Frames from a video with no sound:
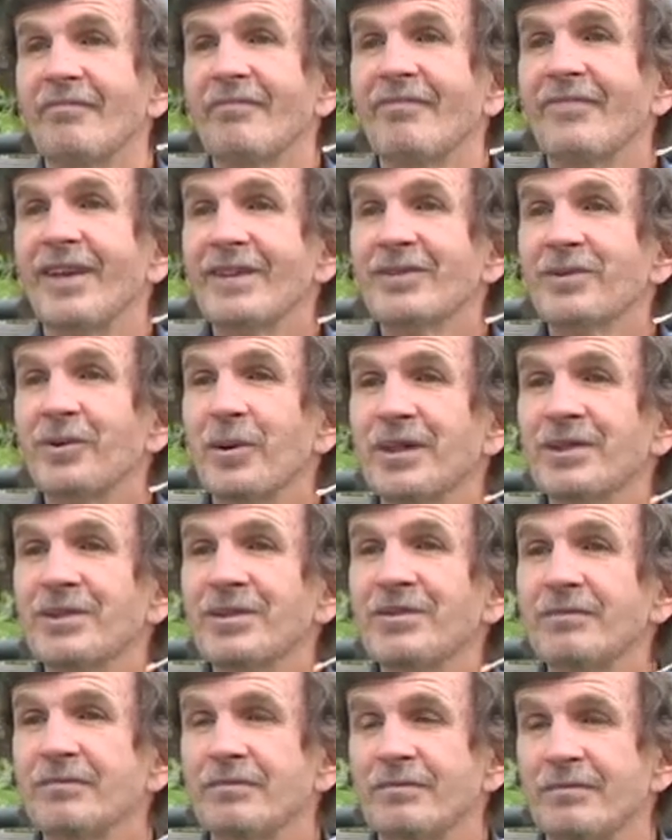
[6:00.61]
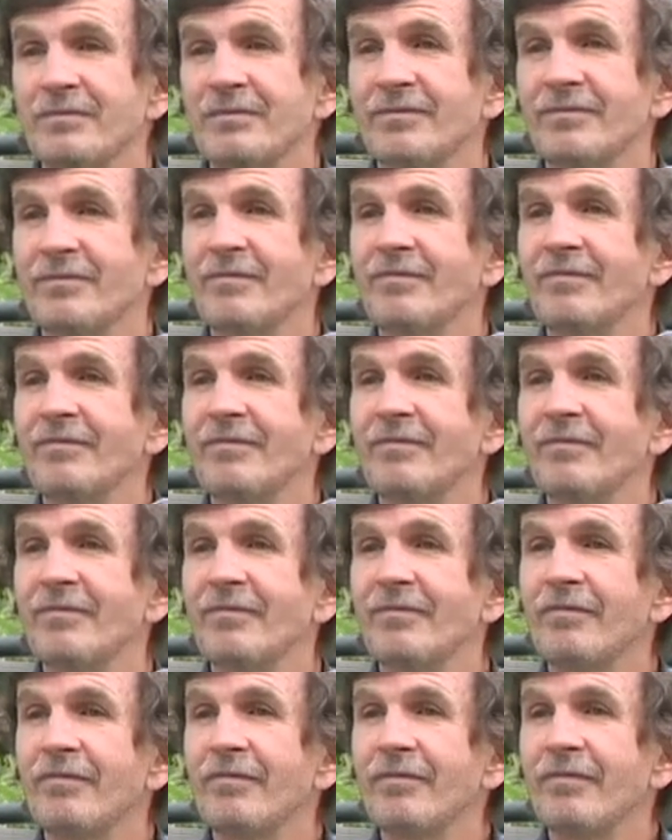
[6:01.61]
next question. One
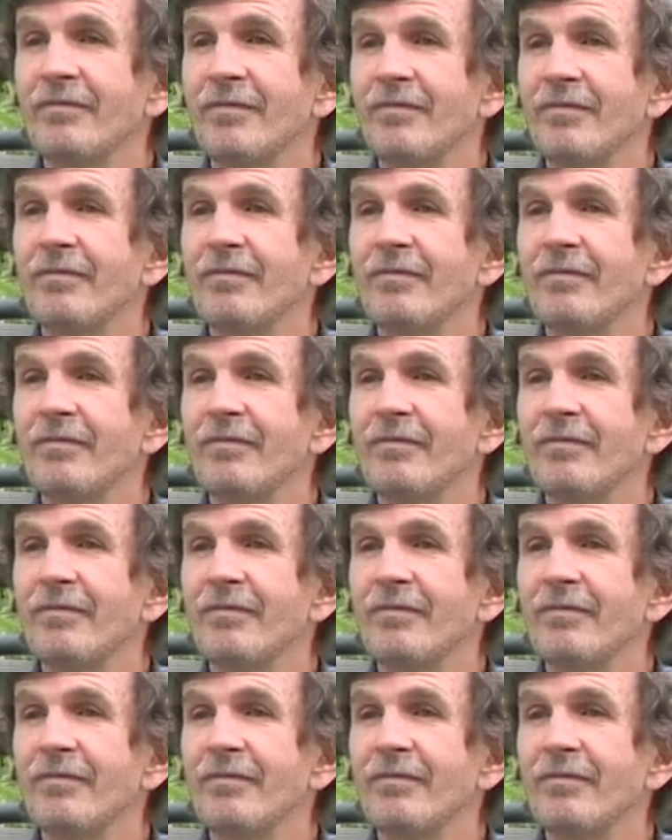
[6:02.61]
more. I,